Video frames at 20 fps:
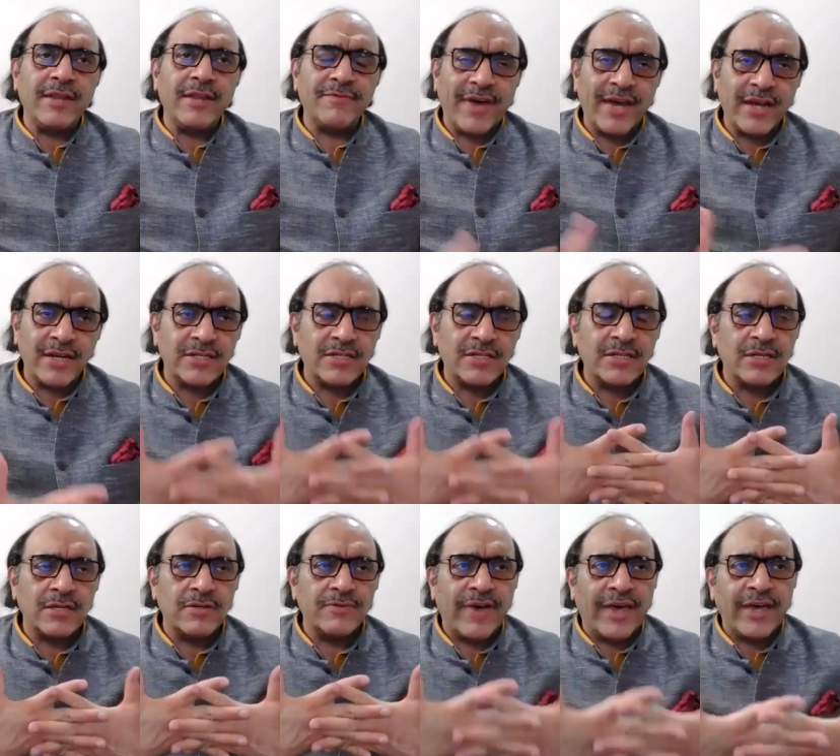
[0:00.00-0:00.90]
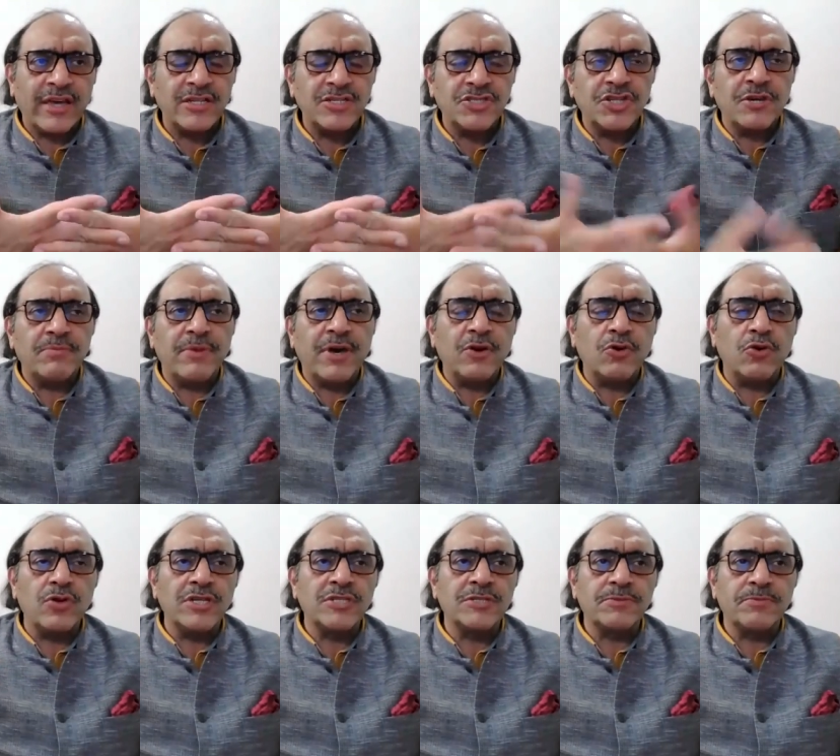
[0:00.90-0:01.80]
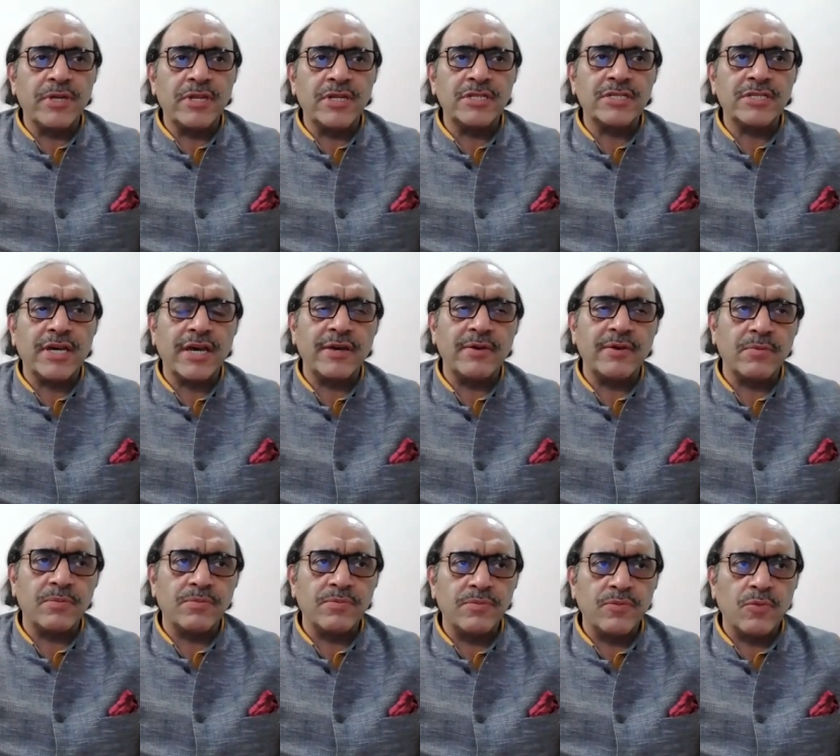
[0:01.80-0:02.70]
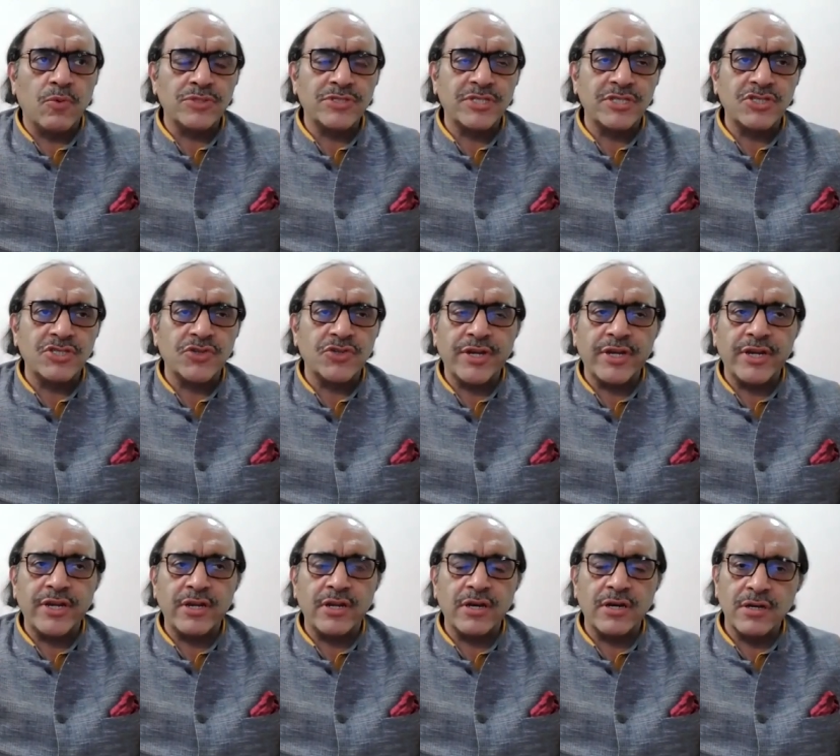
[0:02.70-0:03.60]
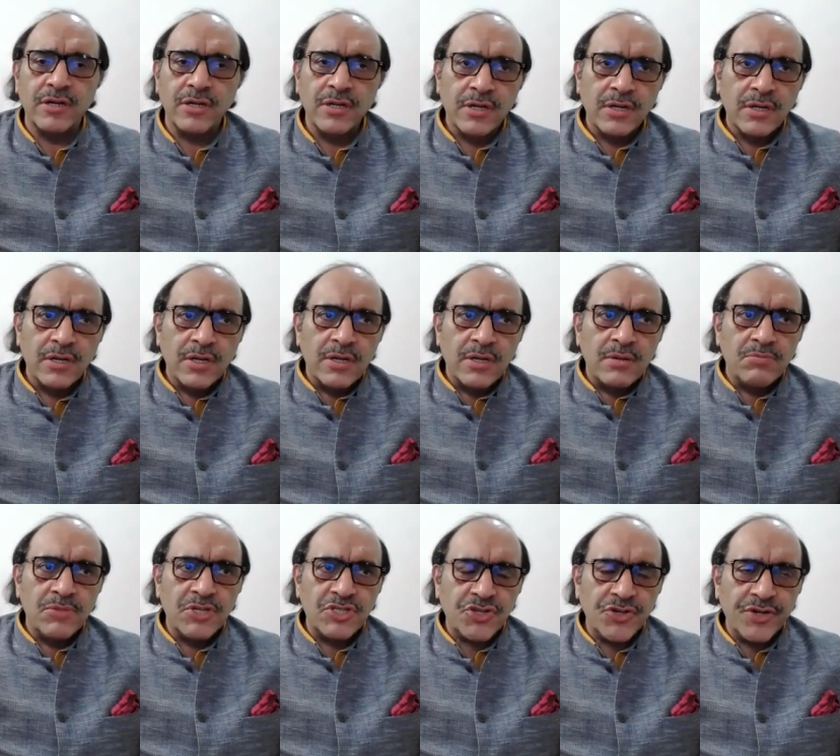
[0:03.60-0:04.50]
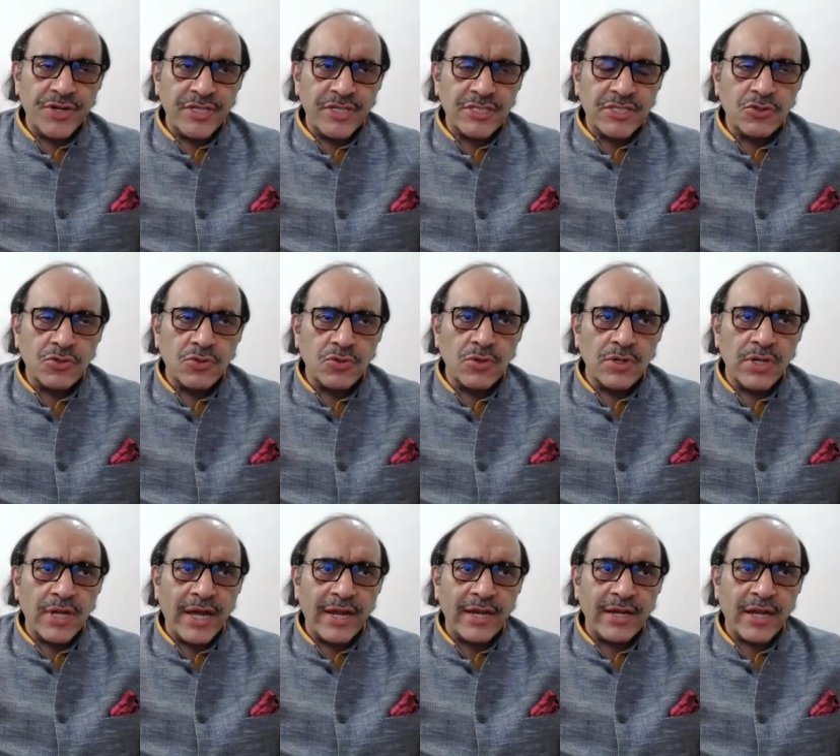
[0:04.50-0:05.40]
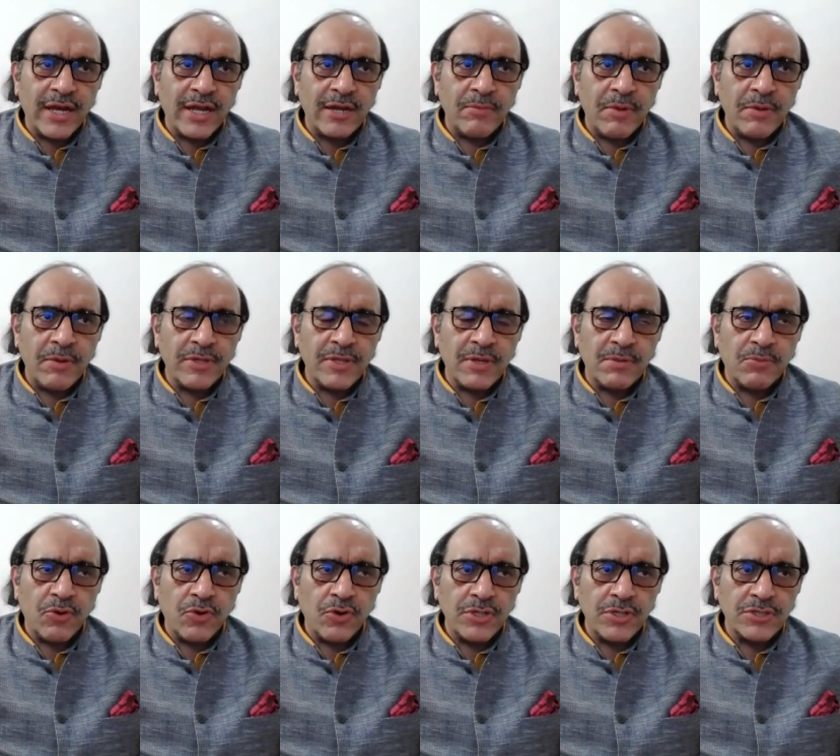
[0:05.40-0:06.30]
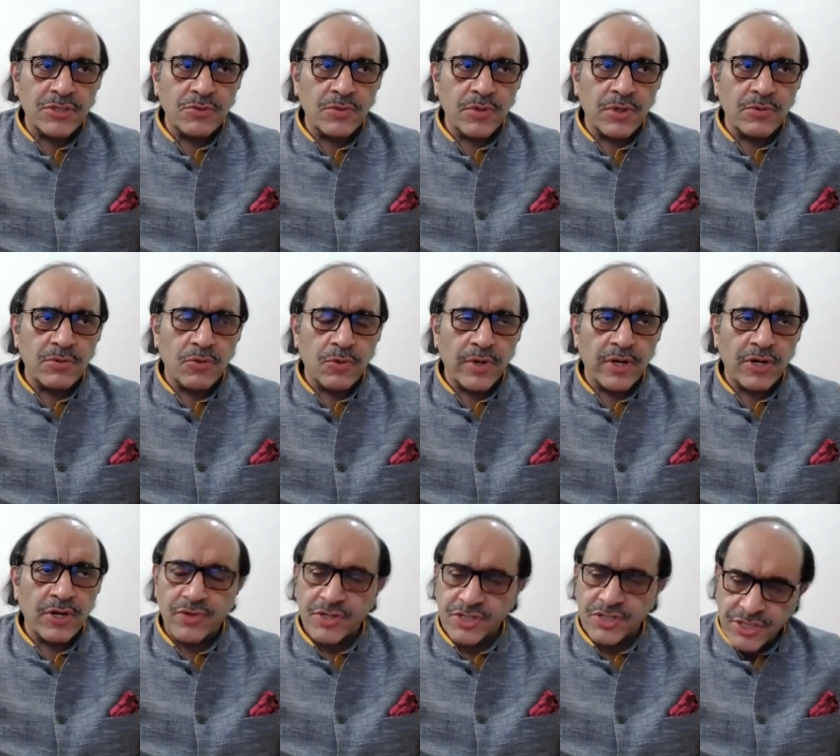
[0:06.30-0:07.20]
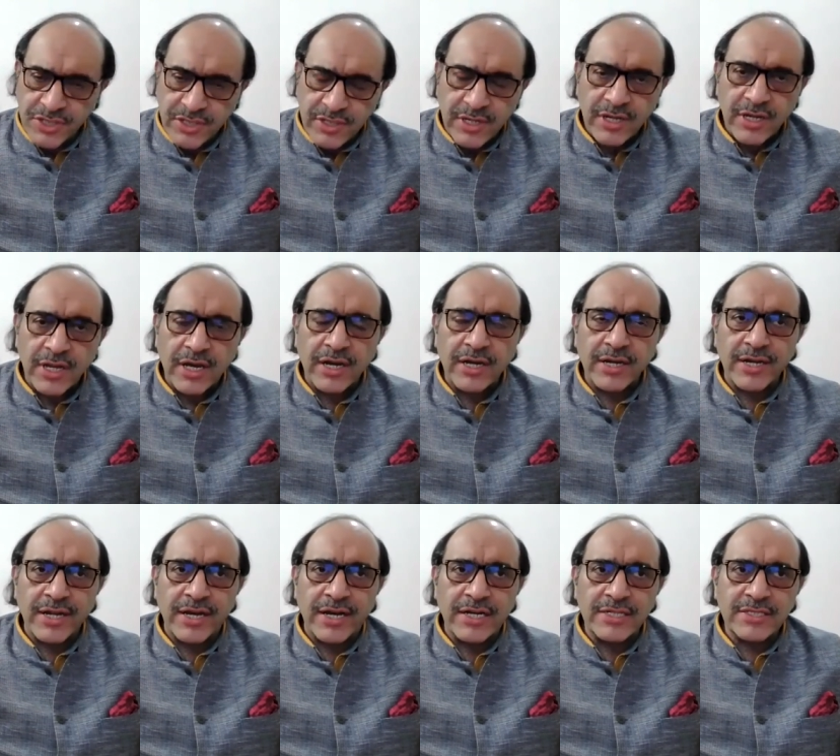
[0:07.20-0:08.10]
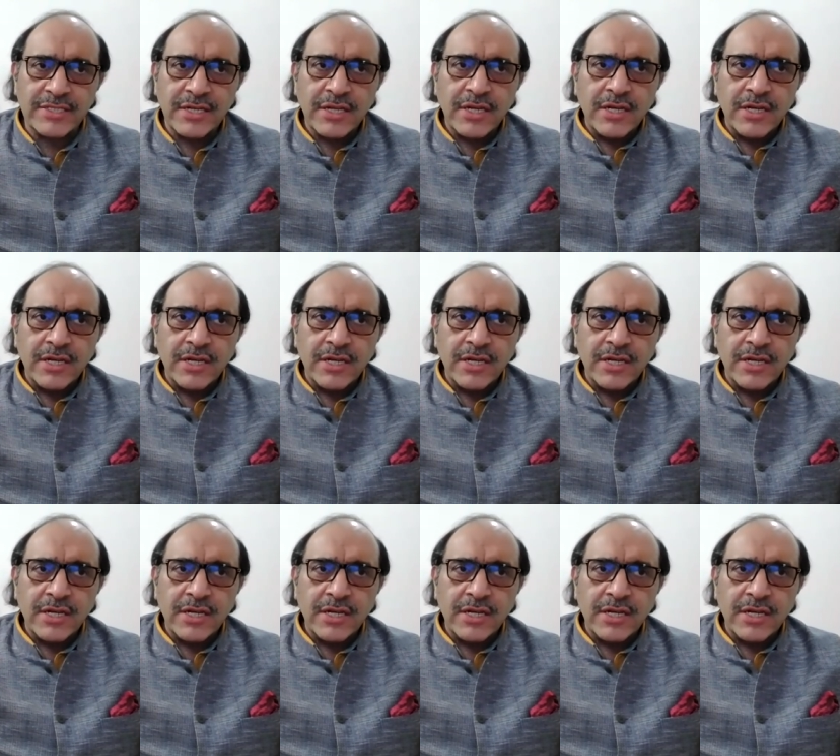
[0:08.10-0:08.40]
In fact, if I can share my own experience, I was educated in a missionary school, and I remember the boys who were Christian in our class,